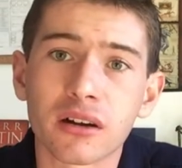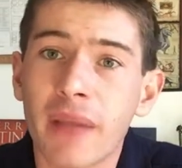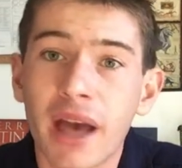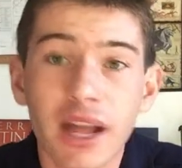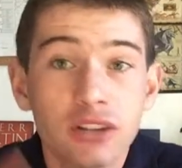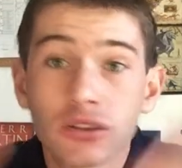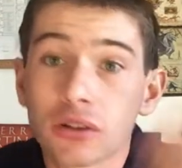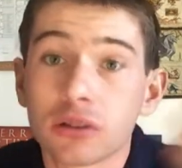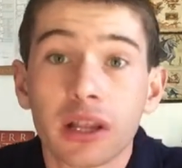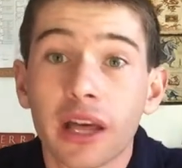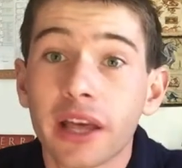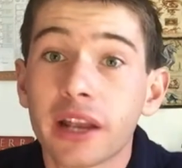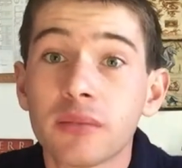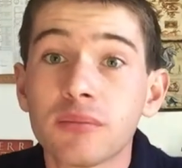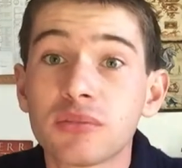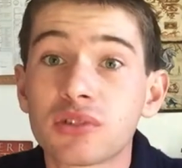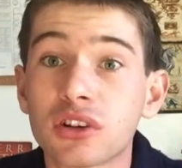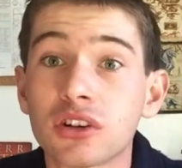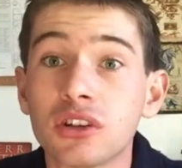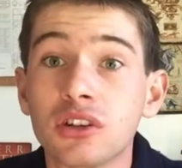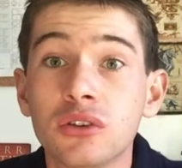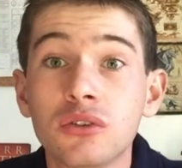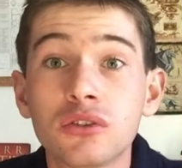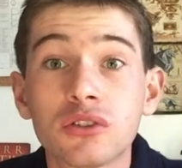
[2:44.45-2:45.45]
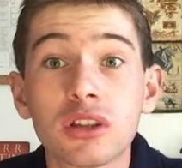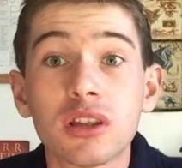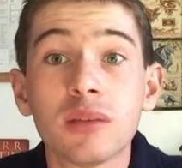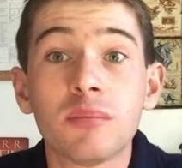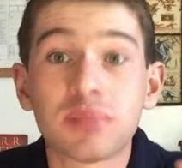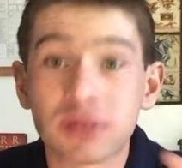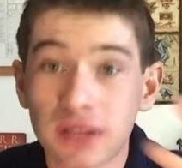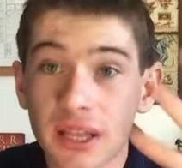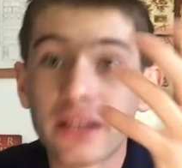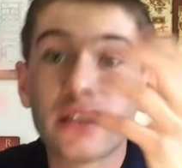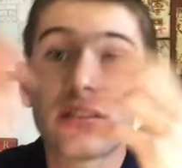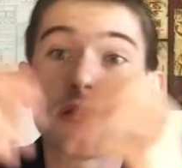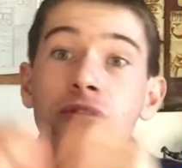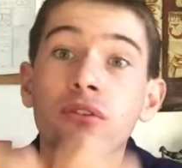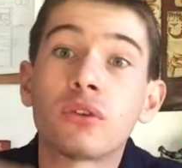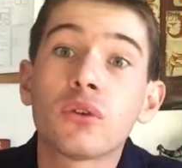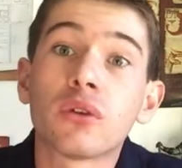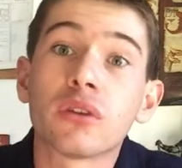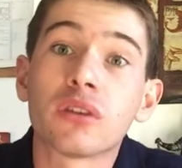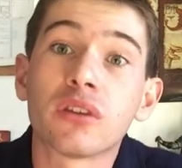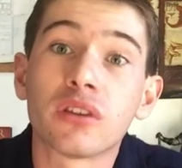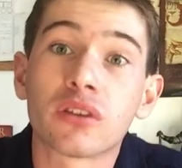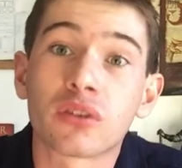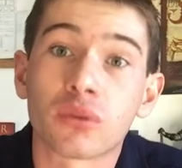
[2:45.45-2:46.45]
Magical items are usually
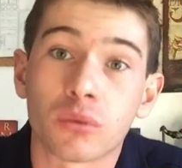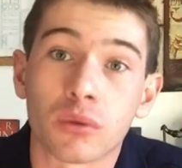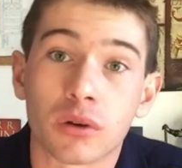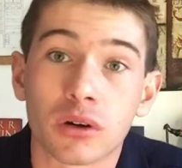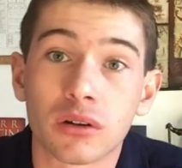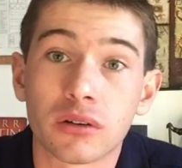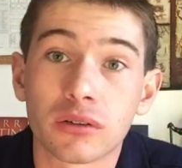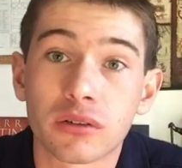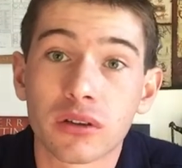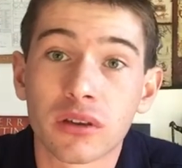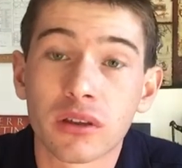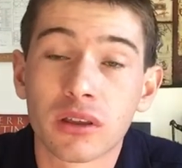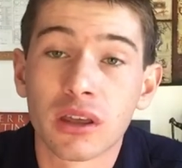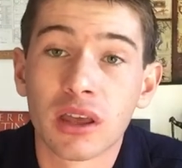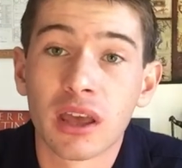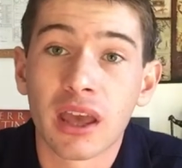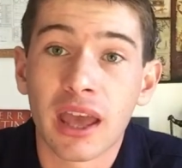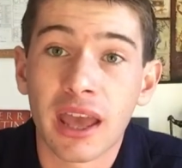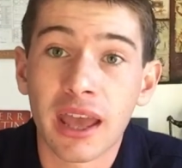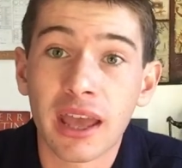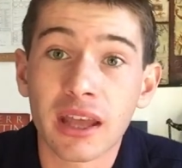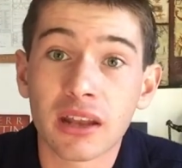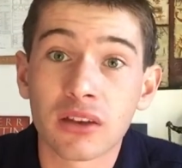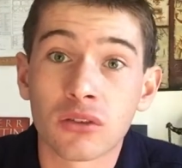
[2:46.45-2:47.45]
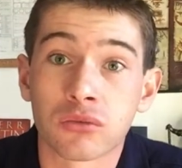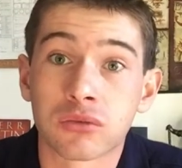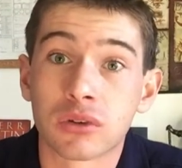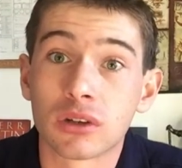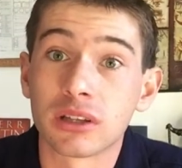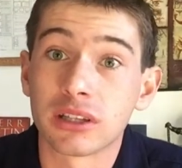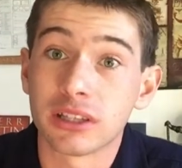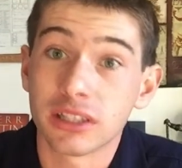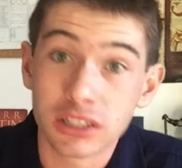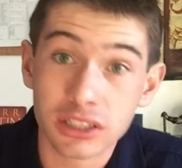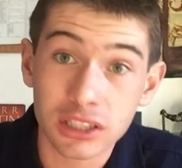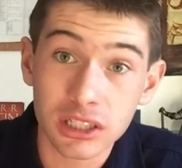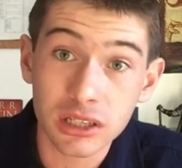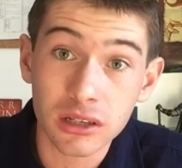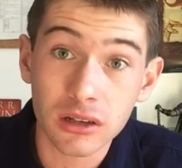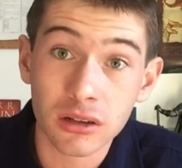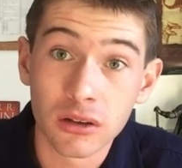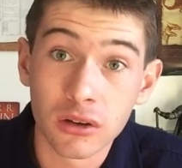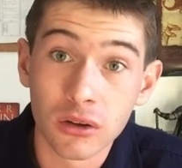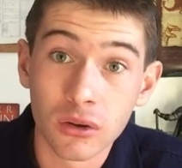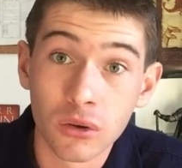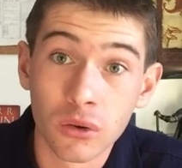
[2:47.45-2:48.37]
plentiful in this world, and religion?